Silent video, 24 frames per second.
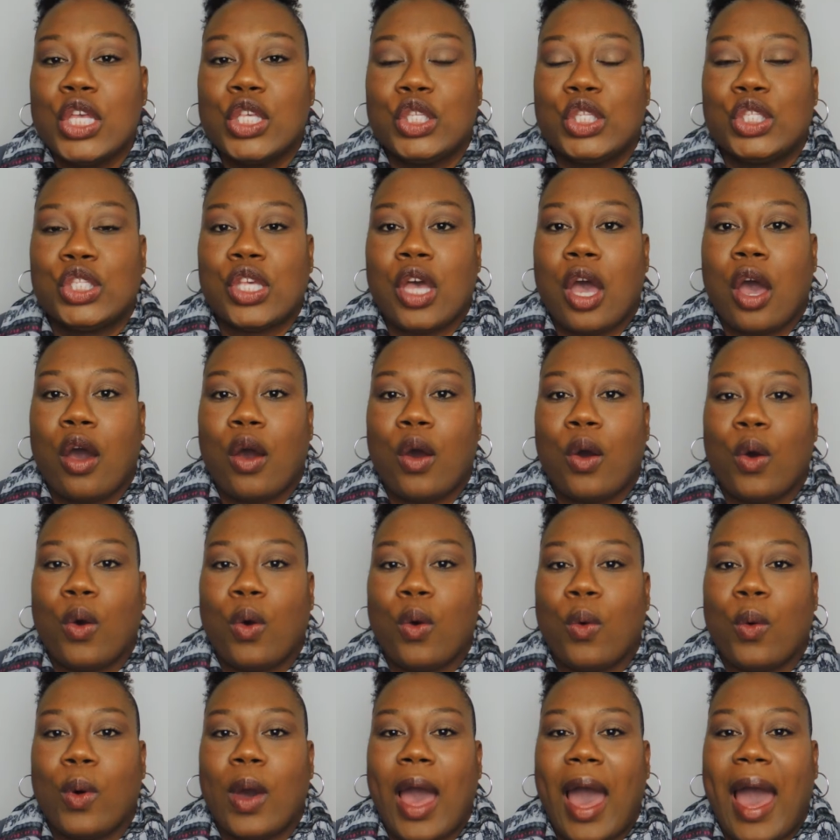
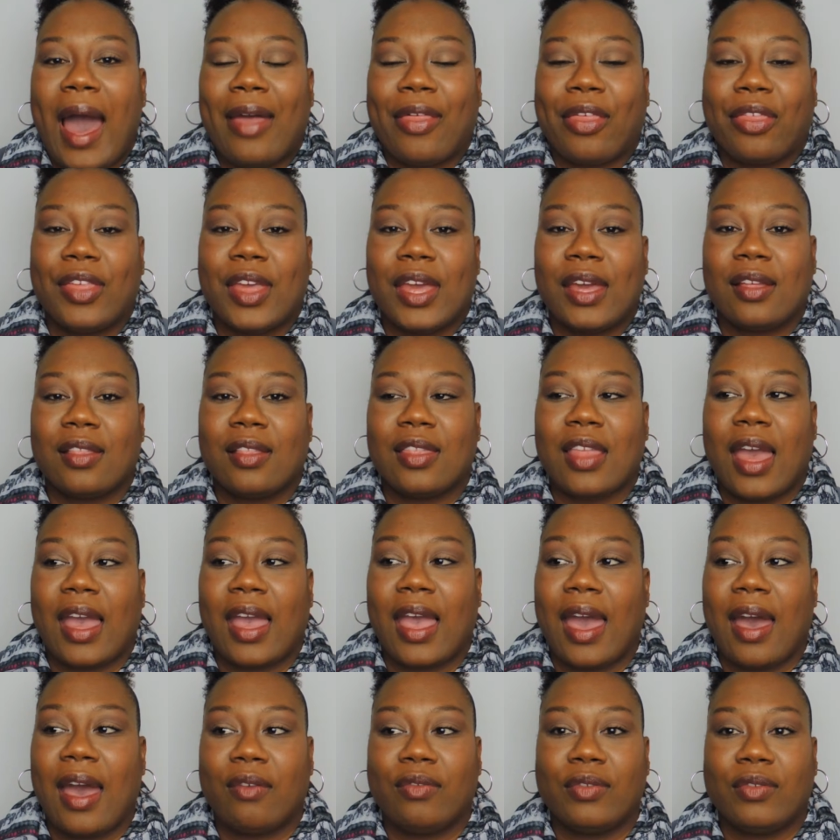So I think
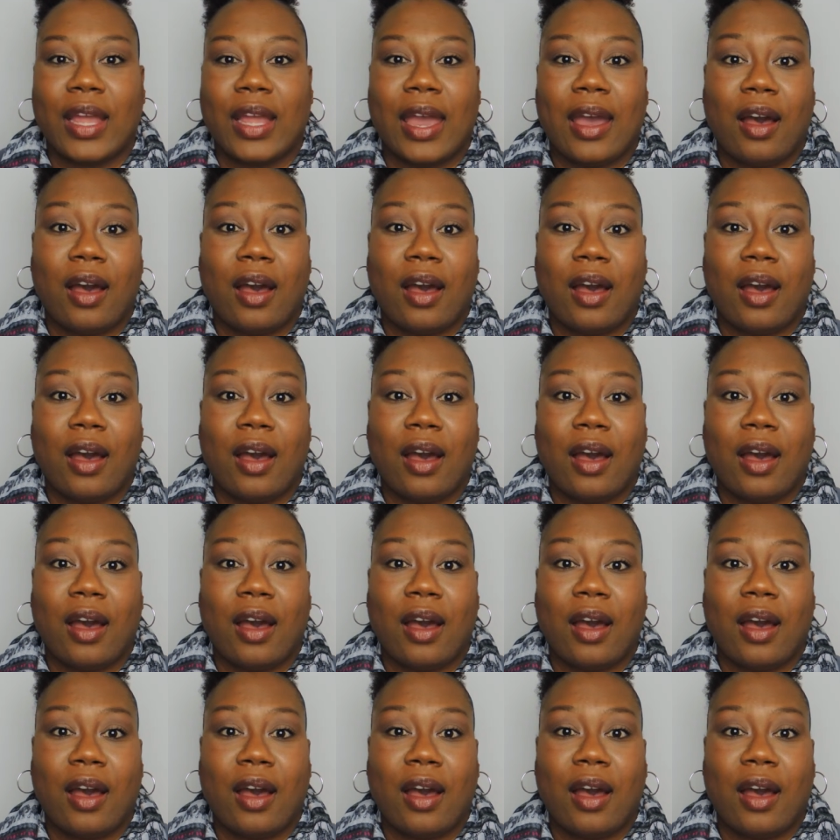they have